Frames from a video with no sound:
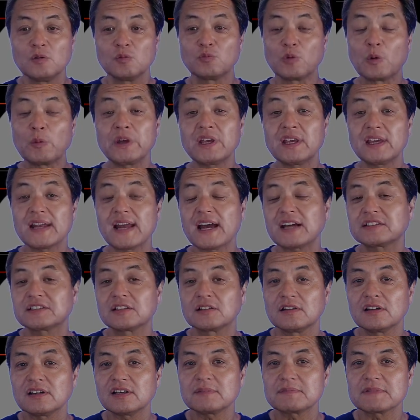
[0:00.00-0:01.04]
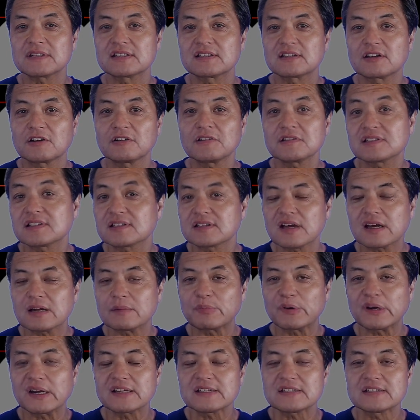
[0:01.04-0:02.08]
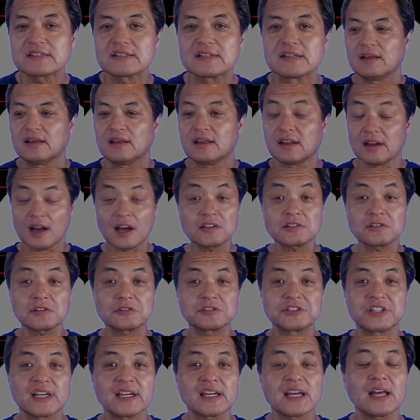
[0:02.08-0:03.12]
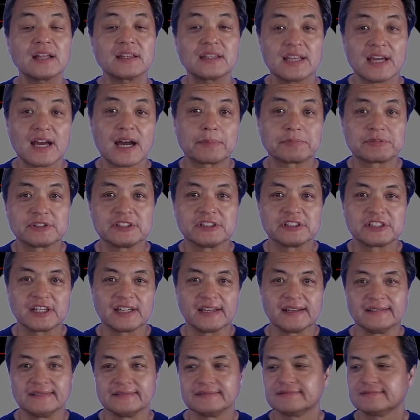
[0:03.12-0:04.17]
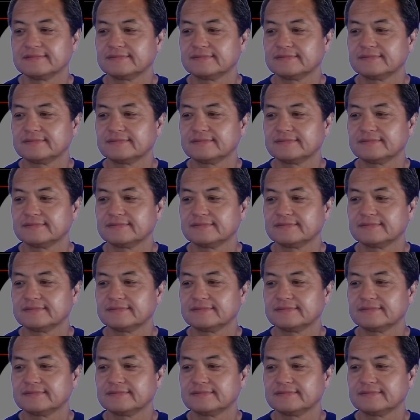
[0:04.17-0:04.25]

where we can actually look at this current stock price and also check out the option chain.